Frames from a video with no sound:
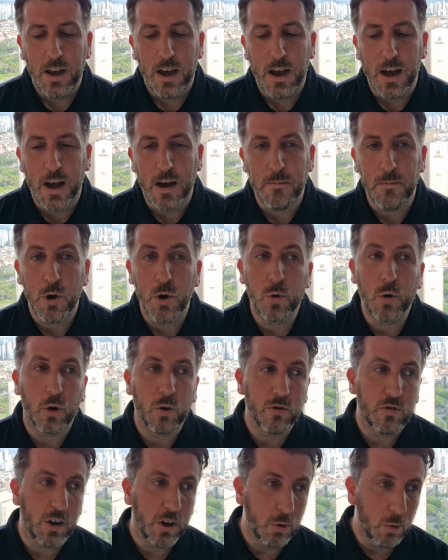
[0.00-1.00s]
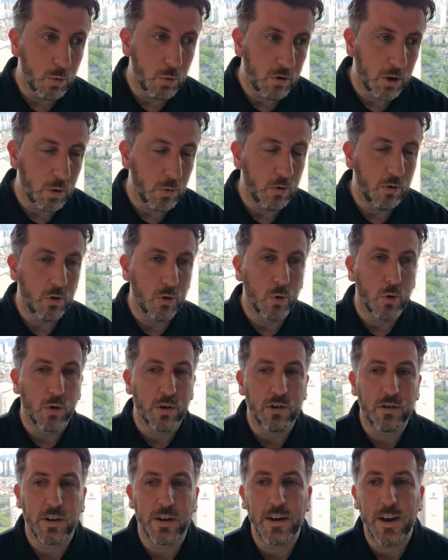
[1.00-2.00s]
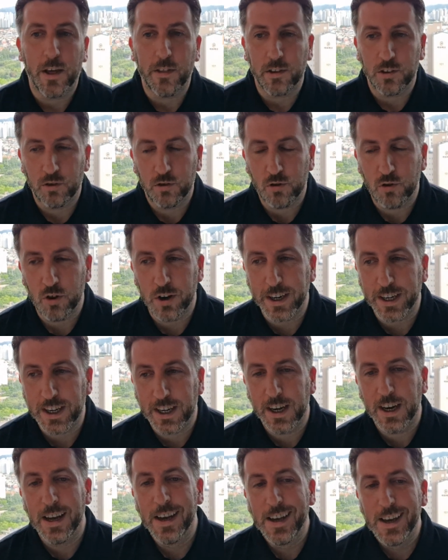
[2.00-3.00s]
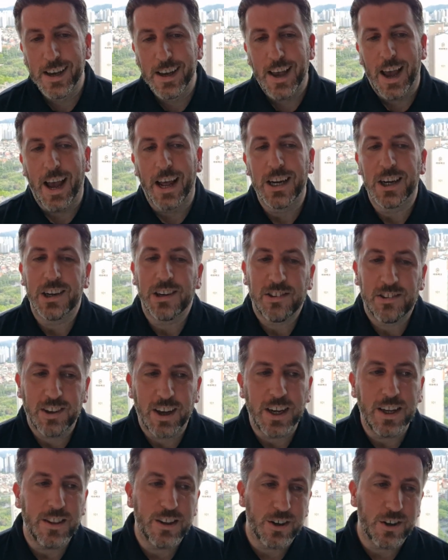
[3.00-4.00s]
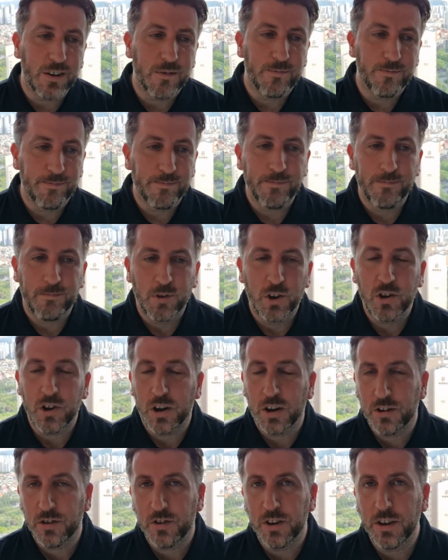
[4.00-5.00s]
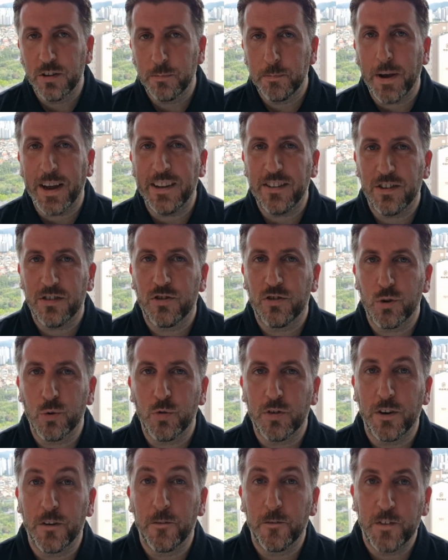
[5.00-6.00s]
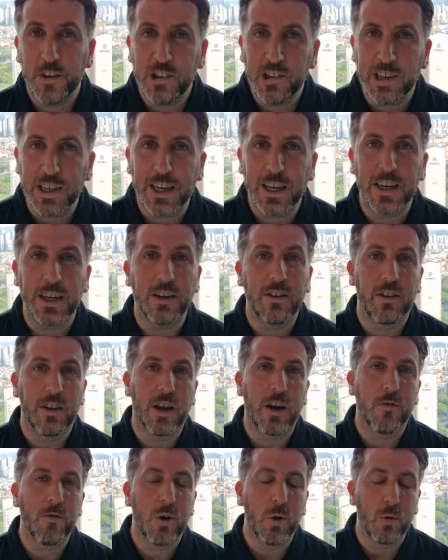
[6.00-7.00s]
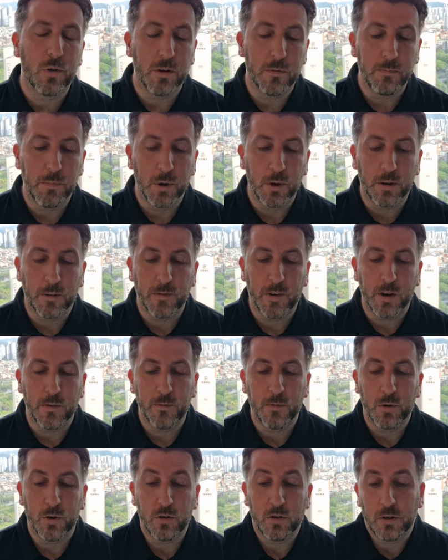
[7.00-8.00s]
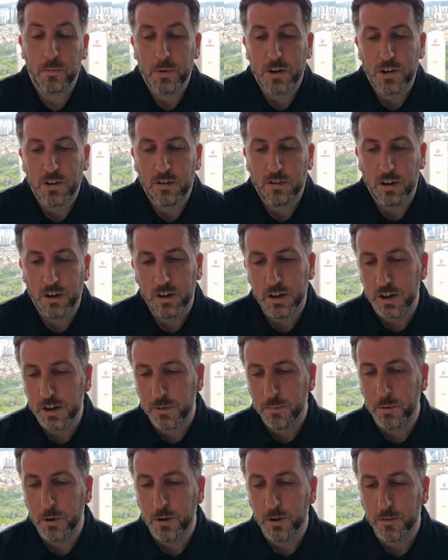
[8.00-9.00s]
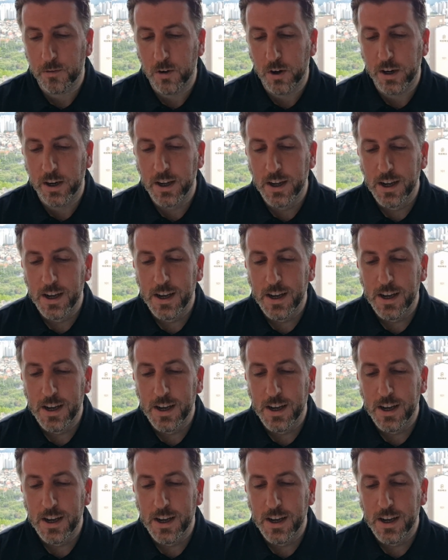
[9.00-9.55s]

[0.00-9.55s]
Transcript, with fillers: um, who Conte also saw as another striker. And I'd say that Richarlison is better suited physically to that role than Bergwijn was. As much as I liked Bergwijn,